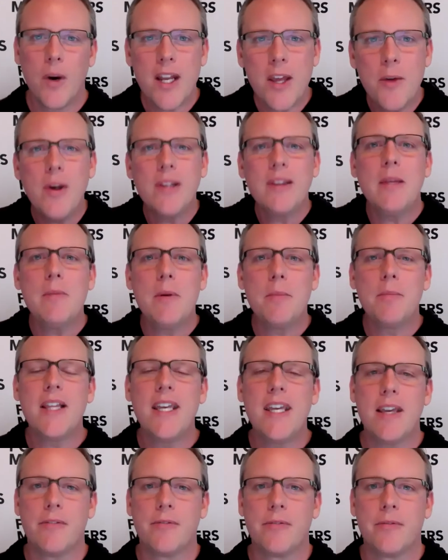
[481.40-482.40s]
do you want them to
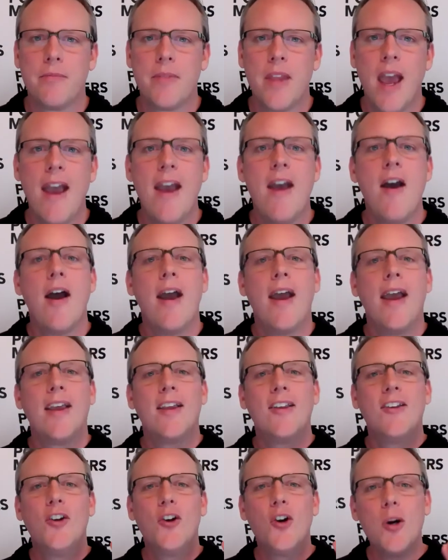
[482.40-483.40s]
believe?
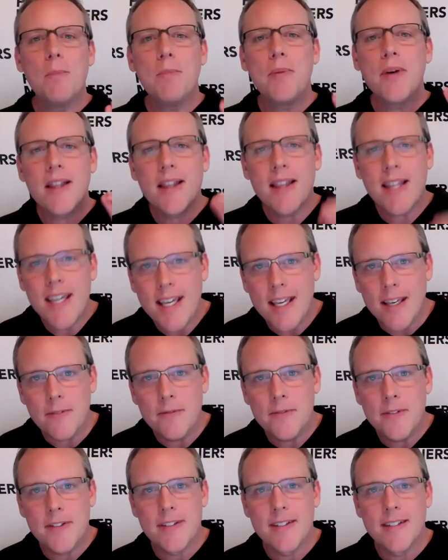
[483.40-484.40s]
Your
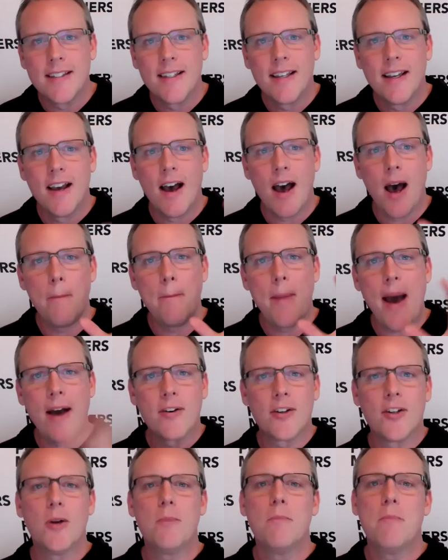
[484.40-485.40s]
beliefs about
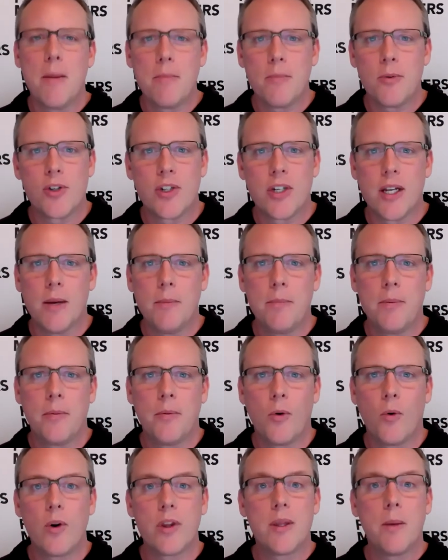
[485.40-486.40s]
your membership
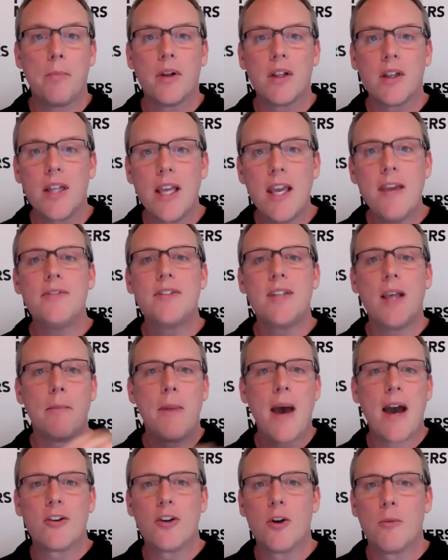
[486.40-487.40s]
or the beliefs
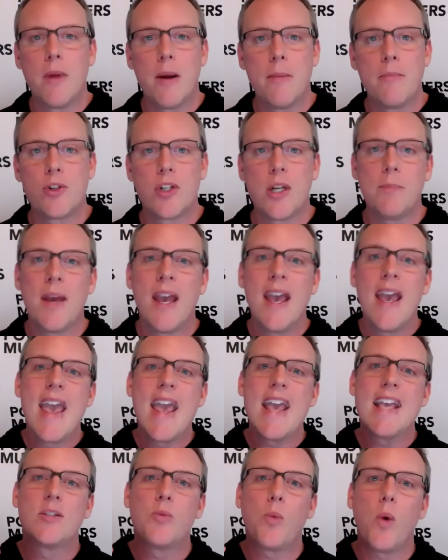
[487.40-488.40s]
about your membership
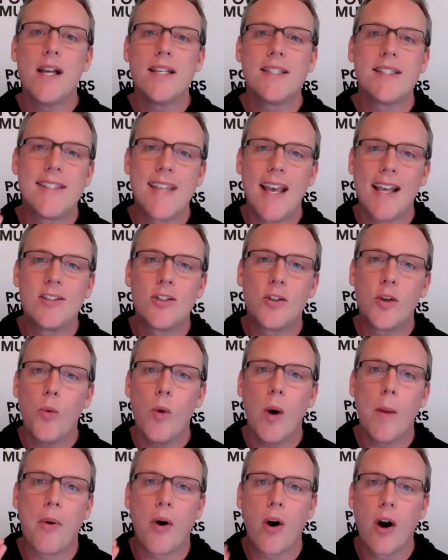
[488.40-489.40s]
is what sets you
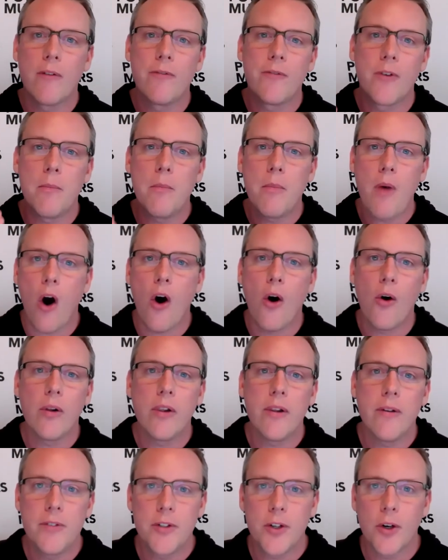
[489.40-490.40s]
apart from all
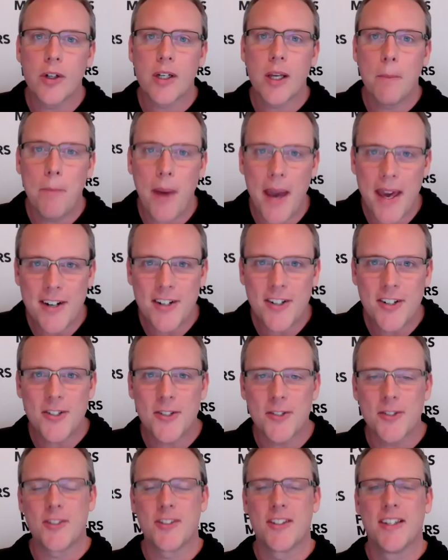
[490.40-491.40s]
of your
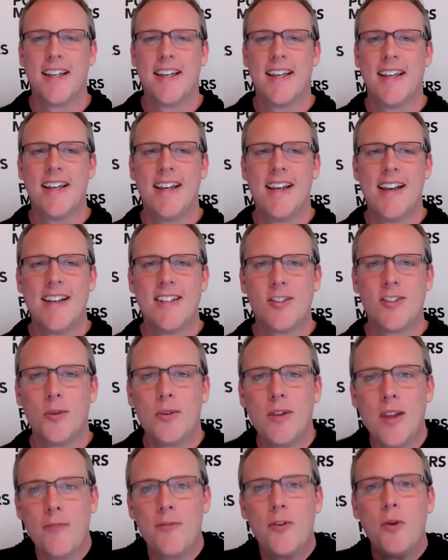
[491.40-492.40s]
competitors. So
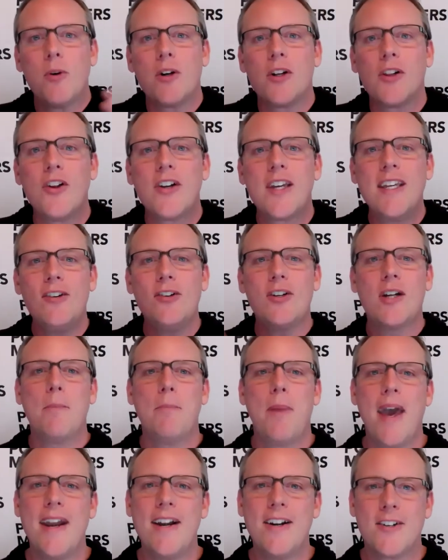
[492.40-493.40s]
if you were to look at your
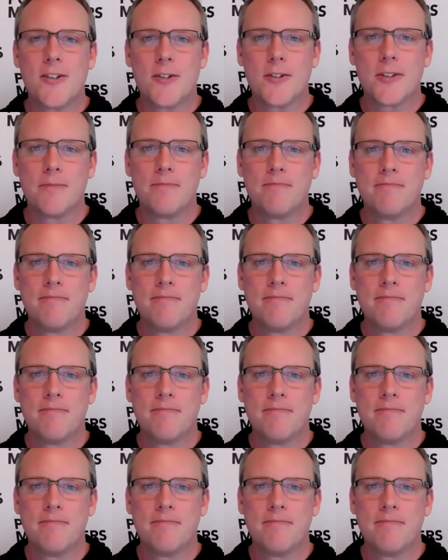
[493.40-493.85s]
competitors,